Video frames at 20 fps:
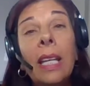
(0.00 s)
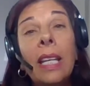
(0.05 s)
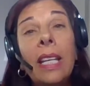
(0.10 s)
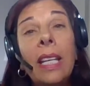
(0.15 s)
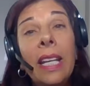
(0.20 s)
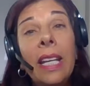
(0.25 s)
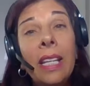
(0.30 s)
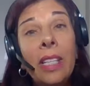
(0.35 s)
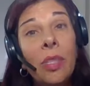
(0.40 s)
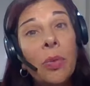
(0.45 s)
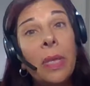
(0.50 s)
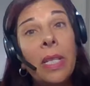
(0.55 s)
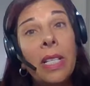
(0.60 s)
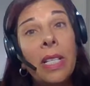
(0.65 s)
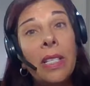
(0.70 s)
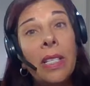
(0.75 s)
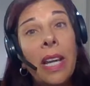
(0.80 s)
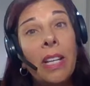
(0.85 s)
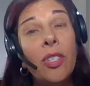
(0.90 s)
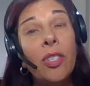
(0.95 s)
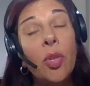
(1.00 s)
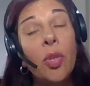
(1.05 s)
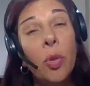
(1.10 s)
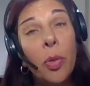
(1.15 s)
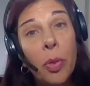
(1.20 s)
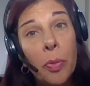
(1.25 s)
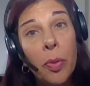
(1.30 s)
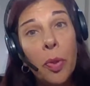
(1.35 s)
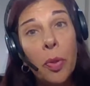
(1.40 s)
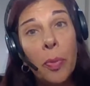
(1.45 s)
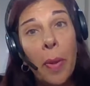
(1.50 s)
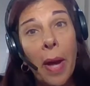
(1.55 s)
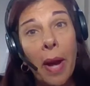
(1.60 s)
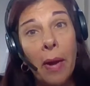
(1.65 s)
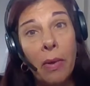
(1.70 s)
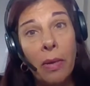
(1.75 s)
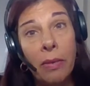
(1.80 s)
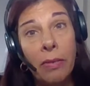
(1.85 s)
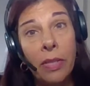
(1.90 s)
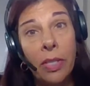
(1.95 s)
The next one is a durable
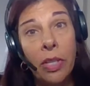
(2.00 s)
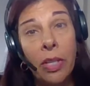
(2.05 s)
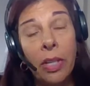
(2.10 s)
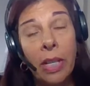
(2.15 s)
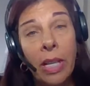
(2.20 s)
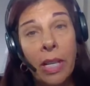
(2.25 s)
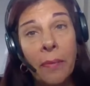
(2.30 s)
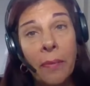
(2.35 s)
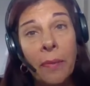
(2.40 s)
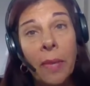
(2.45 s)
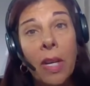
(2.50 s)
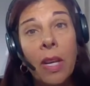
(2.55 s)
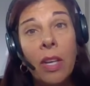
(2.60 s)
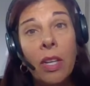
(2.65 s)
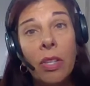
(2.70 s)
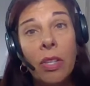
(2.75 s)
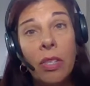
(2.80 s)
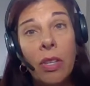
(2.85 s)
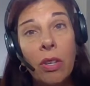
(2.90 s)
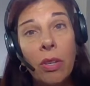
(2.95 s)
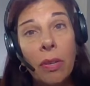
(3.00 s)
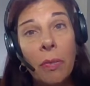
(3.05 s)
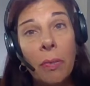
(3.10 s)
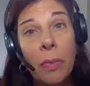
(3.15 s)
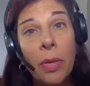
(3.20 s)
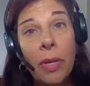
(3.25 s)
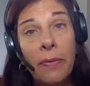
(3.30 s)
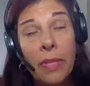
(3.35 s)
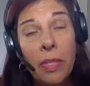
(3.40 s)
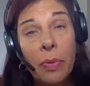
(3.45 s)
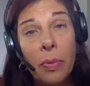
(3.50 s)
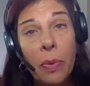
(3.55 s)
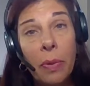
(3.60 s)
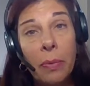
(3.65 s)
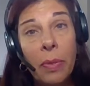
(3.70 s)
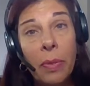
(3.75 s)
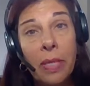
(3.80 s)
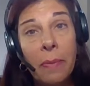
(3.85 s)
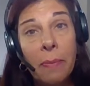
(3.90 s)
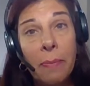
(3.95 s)
power of attorney. So the previous
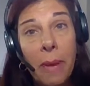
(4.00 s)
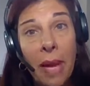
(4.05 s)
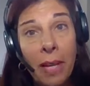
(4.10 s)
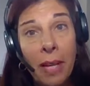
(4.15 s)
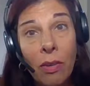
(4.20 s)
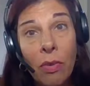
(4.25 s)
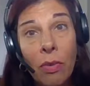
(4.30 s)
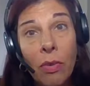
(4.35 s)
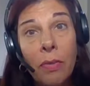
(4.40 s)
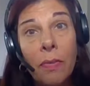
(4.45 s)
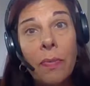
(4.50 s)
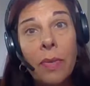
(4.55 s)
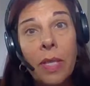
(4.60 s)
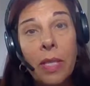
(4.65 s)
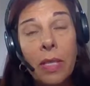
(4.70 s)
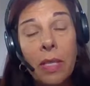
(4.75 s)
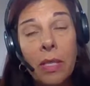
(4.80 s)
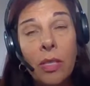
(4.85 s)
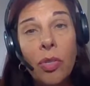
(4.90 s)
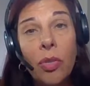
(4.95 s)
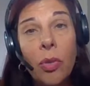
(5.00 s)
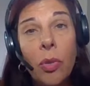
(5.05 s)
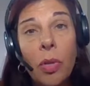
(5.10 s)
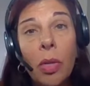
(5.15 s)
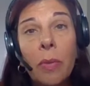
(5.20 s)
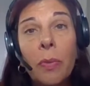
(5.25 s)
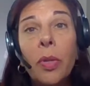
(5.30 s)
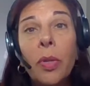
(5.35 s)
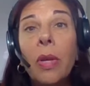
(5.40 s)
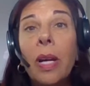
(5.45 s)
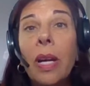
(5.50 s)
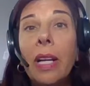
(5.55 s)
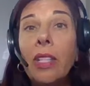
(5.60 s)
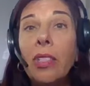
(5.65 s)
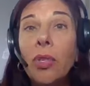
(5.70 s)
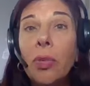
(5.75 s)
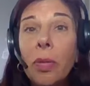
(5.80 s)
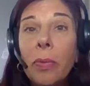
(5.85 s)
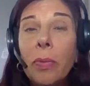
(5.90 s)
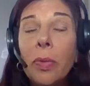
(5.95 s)
one was medical, this is durable,
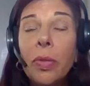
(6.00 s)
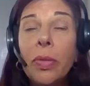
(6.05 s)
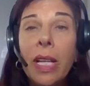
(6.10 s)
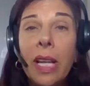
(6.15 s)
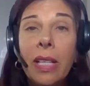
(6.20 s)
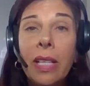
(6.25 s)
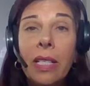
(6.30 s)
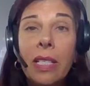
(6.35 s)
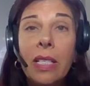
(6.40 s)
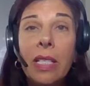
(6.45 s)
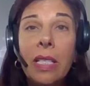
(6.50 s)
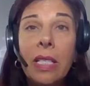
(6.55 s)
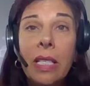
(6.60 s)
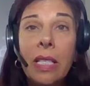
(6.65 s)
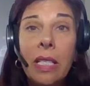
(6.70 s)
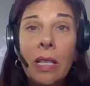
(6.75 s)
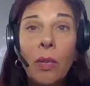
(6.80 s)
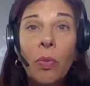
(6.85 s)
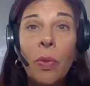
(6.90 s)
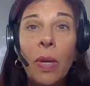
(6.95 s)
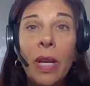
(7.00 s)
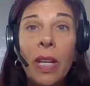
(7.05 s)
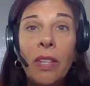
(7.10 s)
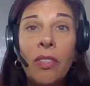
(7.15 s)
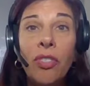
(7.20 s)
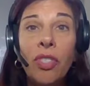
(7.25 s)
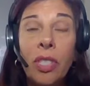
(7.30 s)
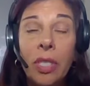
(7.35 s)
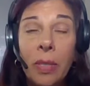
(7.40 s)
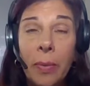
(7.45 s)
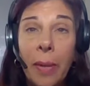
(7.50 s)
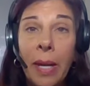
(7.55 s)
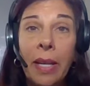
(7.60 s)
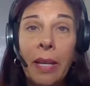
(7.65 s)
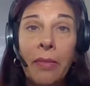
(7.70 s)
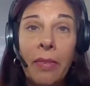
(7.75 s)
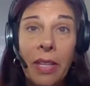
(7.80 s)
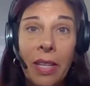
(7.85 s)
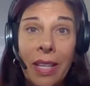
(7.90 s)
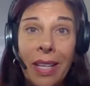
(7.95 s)
and durable tends to deal with just about
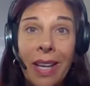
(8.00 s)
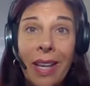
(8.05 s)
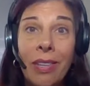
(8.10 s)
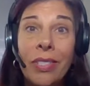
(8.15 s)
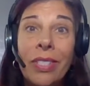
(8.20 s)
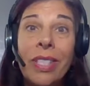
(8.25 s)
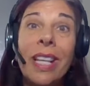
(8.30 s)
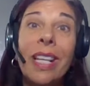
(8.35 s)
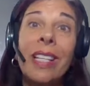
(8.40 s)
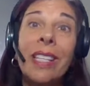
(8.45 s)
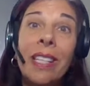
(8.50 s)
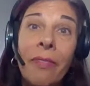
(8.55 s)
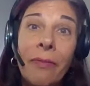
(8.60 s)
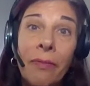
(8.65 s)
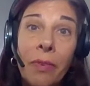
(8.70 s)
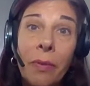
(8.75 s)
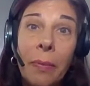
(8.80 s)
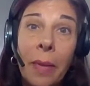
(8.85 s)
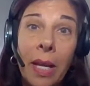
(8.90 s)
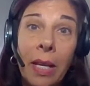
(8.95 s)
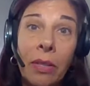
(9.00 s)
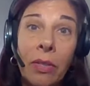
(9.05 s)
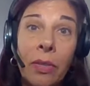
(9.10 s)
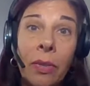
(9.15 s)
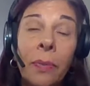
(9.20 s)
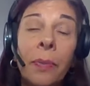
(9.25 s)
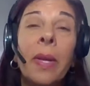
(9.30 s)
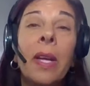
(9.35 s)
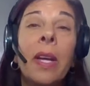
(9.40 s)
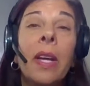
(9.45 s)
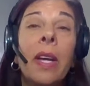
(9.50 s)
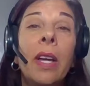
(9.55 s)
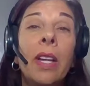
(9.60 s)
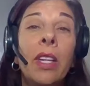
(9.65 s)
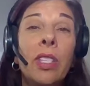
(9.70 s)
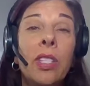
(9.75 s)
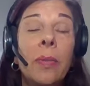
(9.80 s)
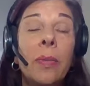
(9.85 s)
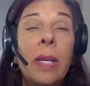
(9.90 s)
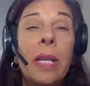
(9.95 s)
everything else except for medical.
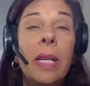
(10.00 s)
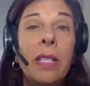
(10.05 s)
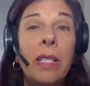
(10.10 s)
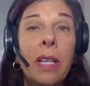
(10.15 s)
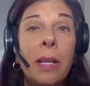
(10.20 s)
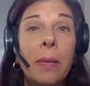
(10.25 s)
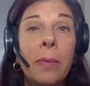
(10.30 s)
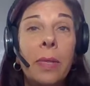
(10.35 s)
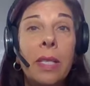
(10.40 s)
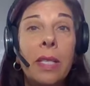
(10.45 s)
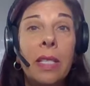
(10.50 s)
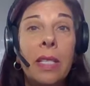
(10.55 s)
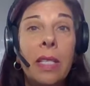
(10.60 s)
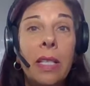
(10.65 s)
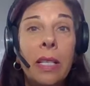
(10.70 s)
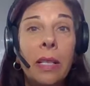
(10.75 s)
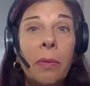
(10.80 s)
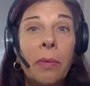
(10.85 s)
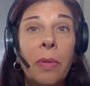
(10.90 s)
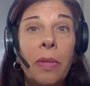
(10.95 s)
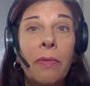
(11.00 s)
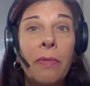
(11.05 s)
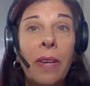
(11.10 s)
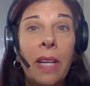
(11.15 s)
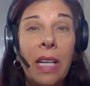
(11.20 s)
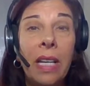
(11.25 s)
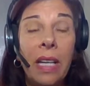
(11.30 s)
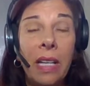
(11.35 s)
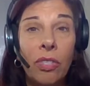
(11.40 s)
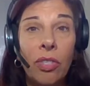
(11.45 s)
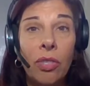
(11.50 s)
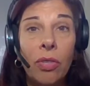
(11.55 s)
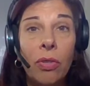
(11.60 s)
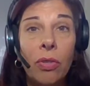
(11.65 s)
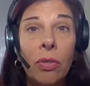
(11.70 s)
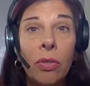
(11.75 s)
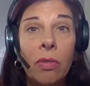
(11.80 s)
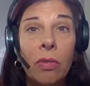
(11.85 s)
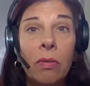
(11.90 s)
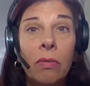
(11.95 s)
So many times it's dealing with
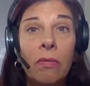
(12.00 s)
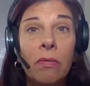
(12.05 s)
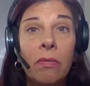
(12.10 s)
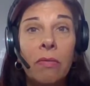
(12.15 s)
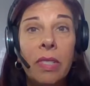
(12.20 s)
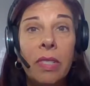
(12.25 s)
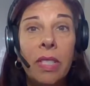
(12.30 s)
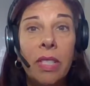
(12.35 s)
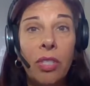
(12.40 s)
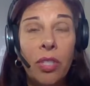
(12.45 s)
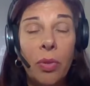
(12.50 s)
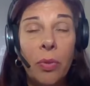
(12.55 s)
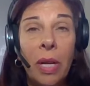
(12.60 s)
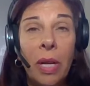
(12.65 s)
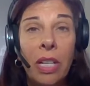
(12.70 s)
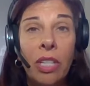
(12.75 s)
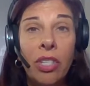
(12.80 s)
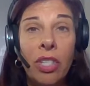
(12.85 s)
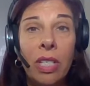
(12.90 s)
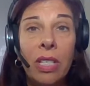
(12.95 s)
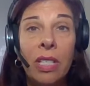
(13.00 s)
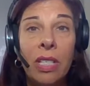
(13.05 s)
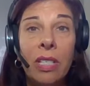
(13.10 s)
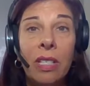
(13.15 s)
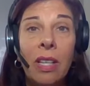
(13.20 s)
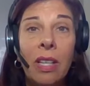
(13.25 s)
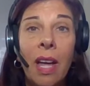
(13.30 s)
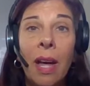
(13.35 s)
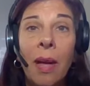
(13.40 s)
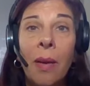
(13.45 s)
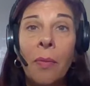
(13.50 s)
financial situations.